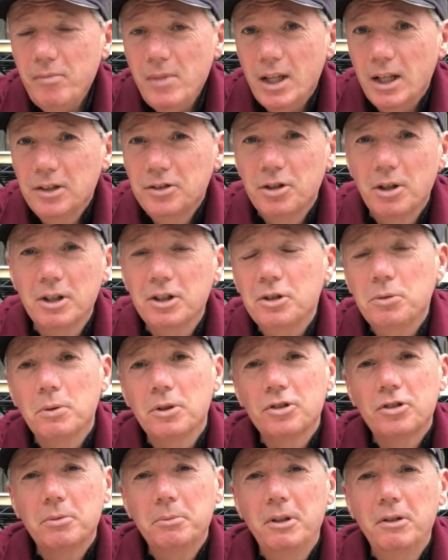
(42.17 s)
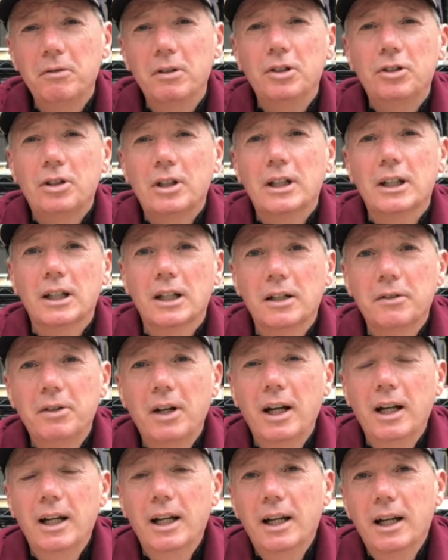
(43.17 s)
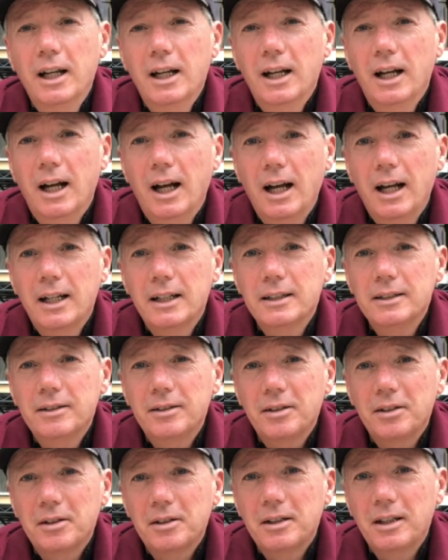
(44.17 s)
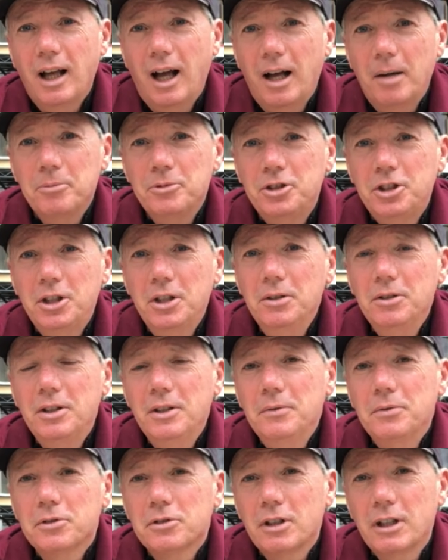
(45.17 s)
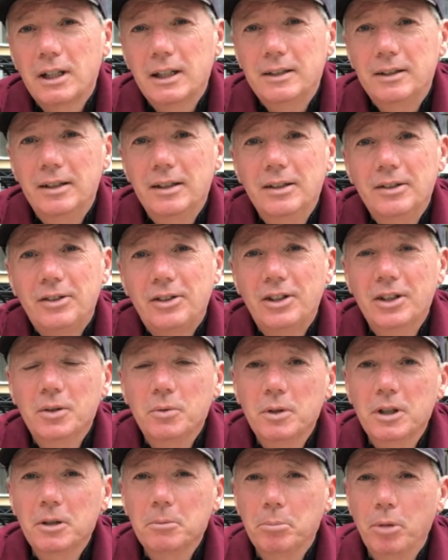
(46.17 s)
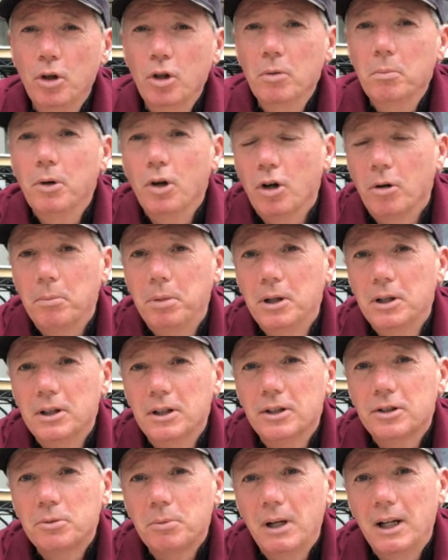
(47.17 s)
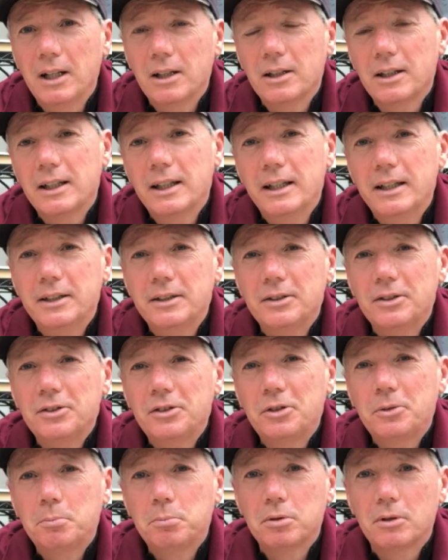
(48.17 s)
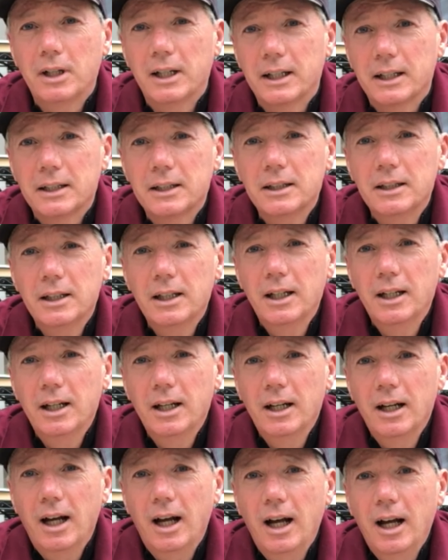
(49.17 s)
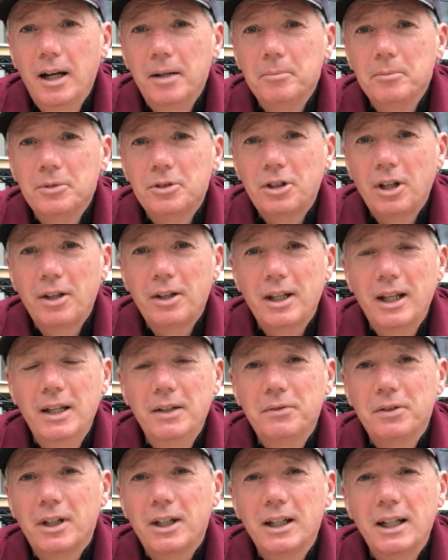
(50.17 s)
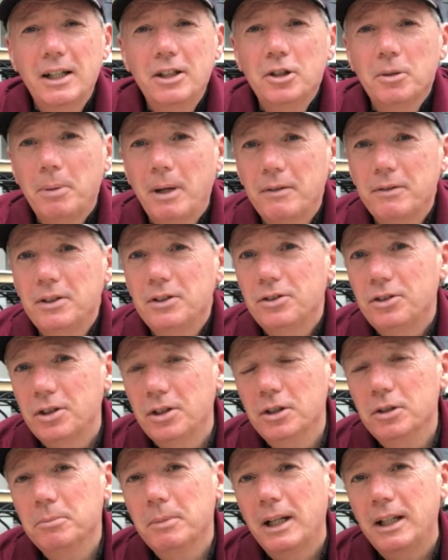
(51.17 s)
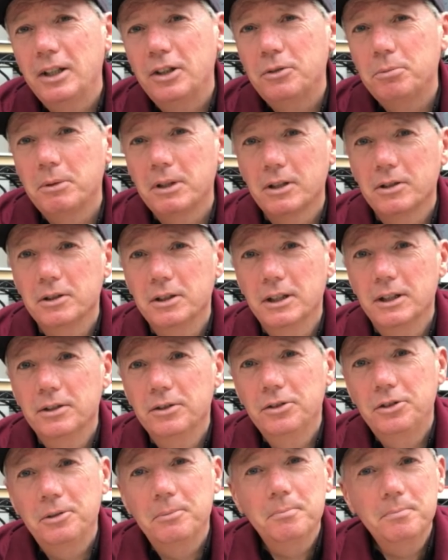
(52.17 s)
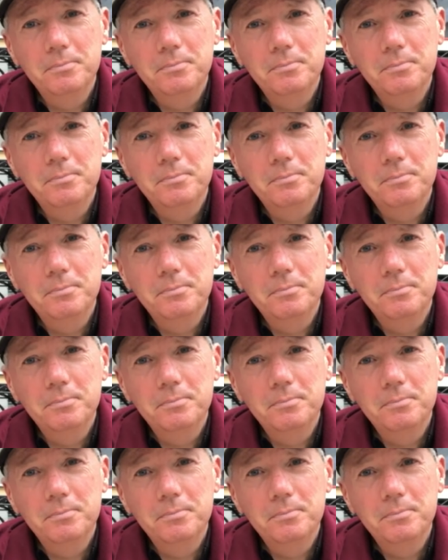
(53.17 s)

So I just want some in reserve, and I'm choosing varieties that will bulb up as well in spring, so that if I end up having too many spring onions,